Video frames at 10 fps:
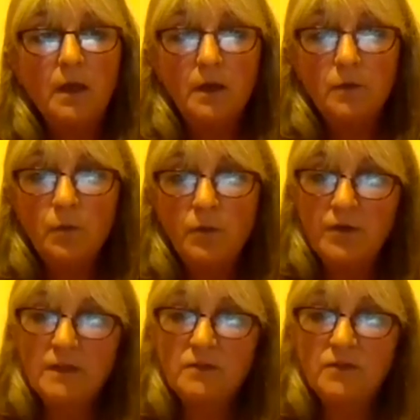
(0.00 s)
and all the
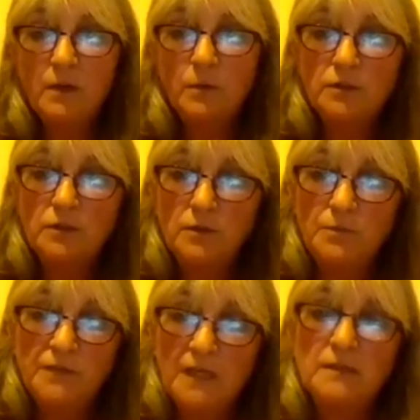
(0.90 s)
rest of it, which you
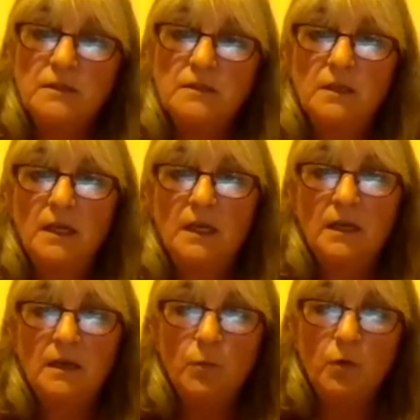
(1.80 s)
tend to see
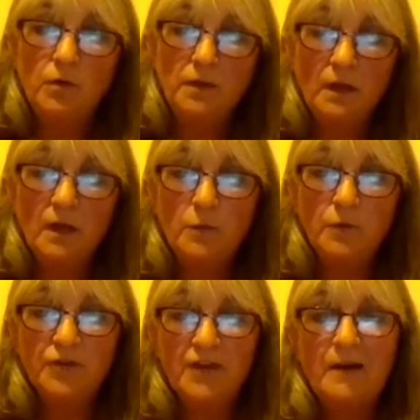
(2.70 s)
more in the
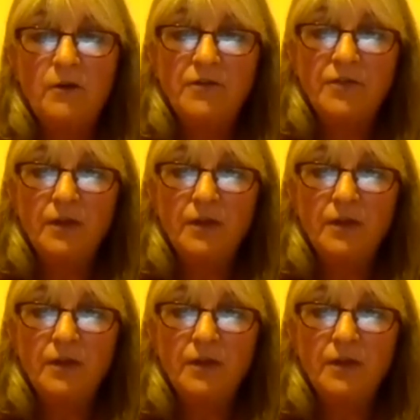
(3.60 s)
global south,